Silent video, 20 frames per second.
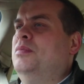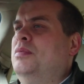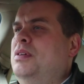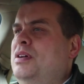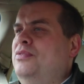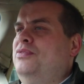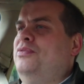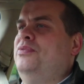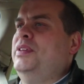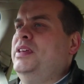
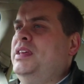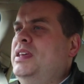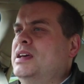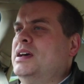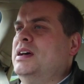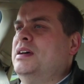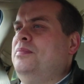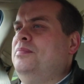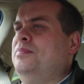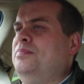with the
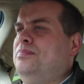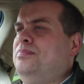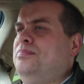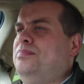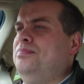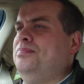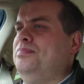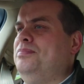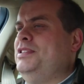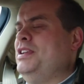uh,
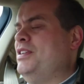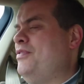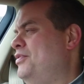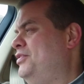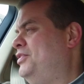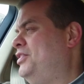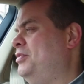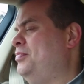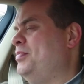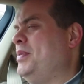
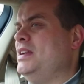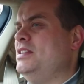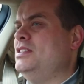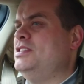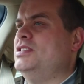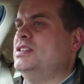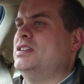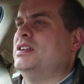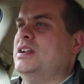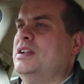different
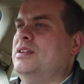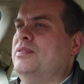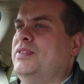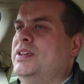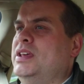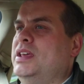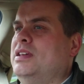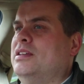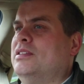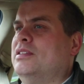suspension and
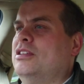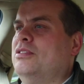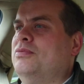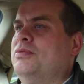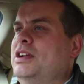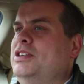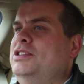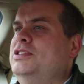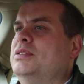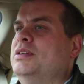the close
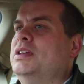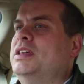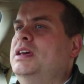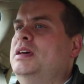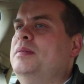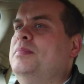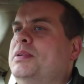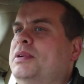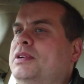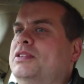ratio
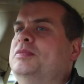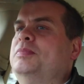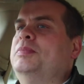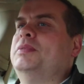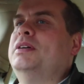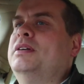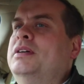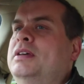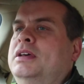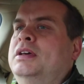gearbox.
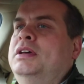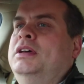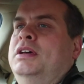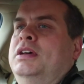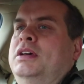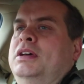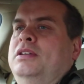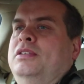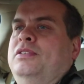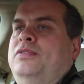But
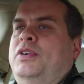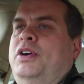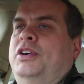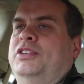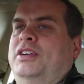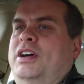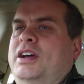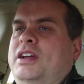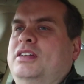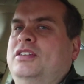as far
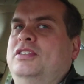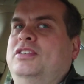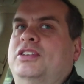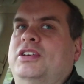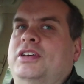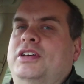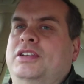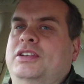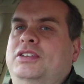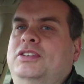as I'm
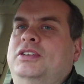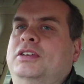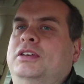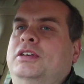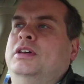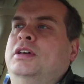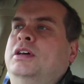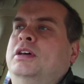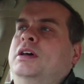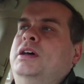concerned,
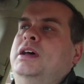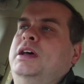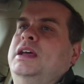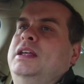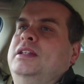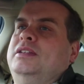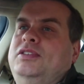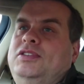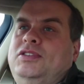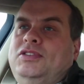
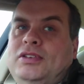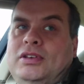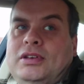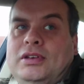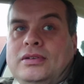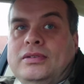it's